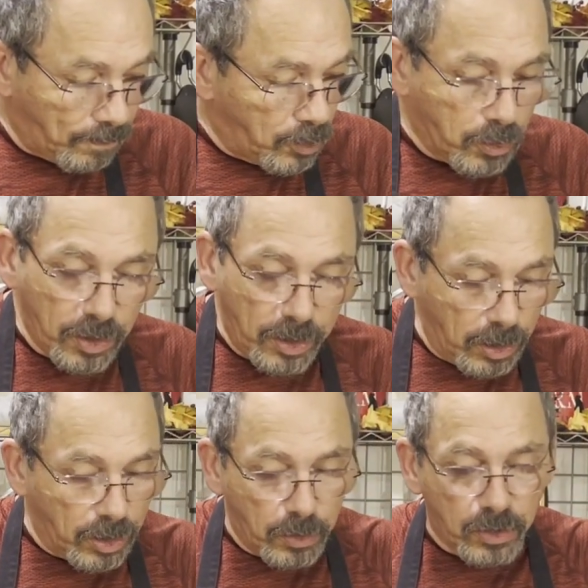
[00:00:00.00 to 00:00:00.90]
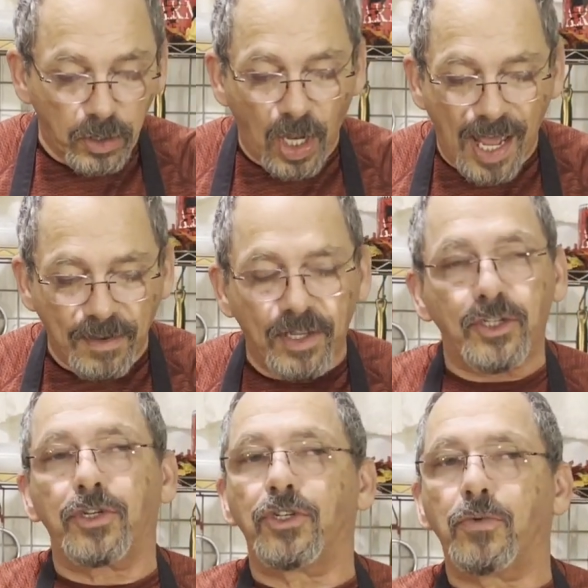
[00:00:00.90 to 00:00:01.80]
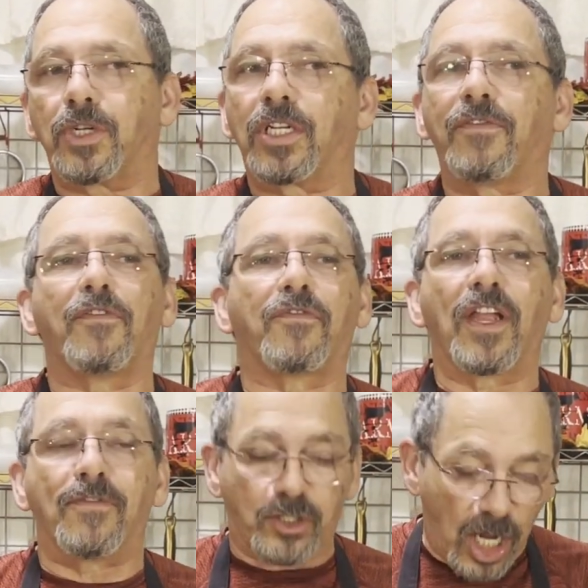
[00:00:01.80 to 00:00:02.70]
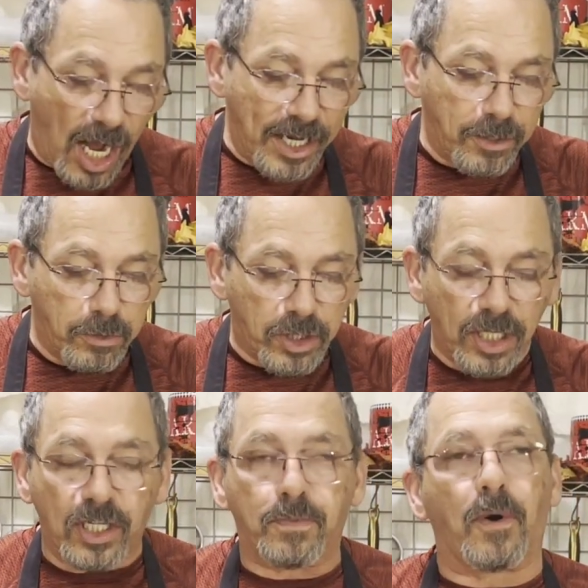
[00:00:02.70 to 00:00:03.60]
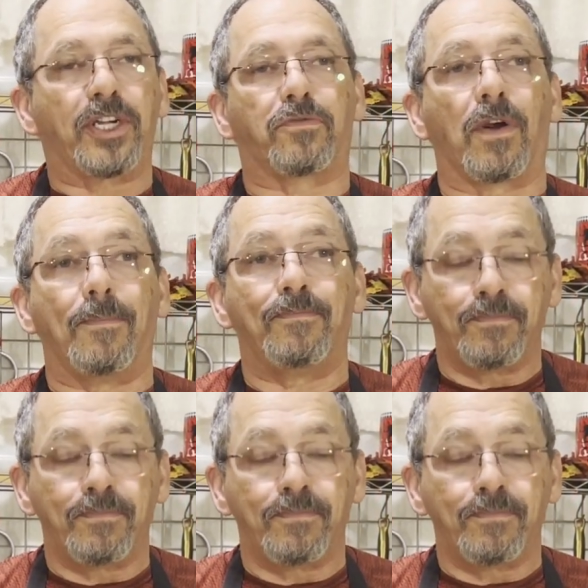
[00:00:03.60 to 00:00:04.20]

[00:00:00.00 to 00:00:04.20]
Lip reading: You could do, there's a lot of things you can do with the different flavors. I used a spice rum.